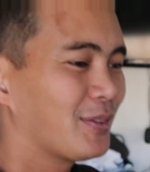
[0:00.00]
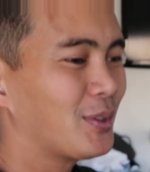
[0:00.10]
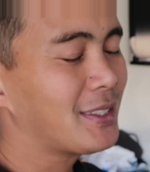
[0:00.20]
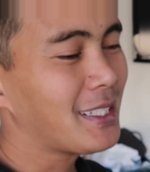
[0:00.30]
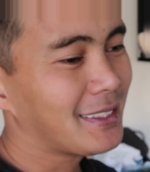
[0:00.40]

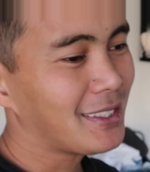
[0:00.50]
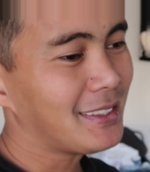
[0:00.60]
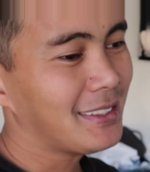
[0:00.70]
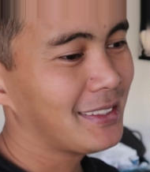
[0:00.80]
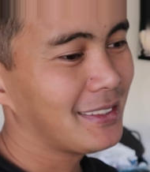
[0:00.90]
What's that
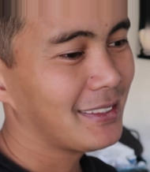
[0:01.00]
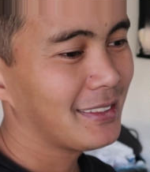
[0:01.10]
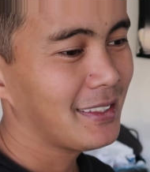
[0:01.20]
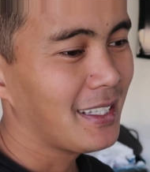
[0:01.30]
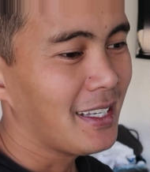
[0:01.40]
song?
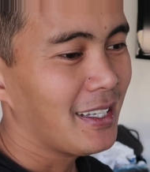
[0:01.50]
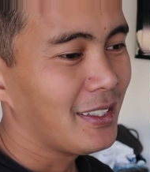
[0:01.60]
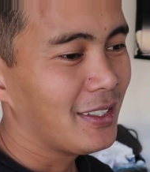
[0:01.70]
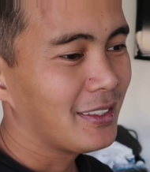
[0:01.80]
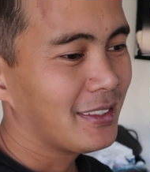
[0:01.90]
No,
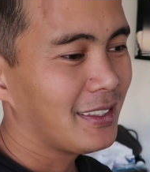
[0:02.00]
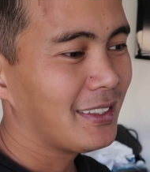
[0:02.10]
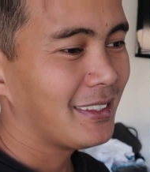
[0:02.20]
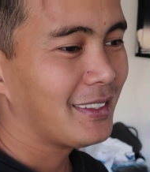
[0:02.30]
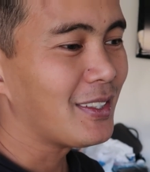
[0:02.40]

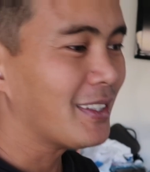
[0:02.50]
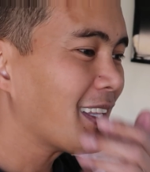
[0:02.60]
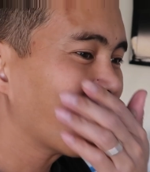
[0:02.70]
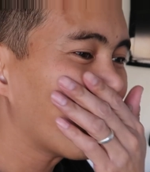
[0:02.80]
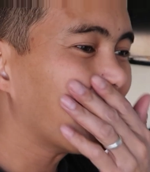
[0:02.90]

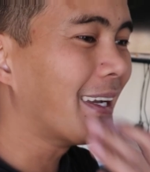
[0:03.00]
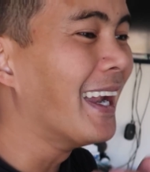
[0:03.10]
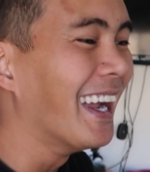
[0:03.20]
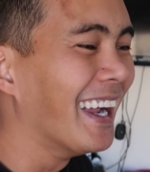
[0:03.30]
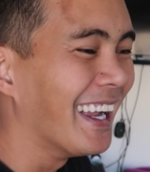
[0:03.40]
not
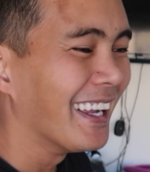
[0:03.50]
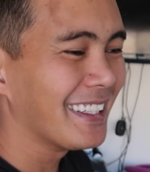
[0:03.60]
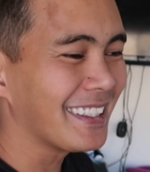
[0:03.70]
that one.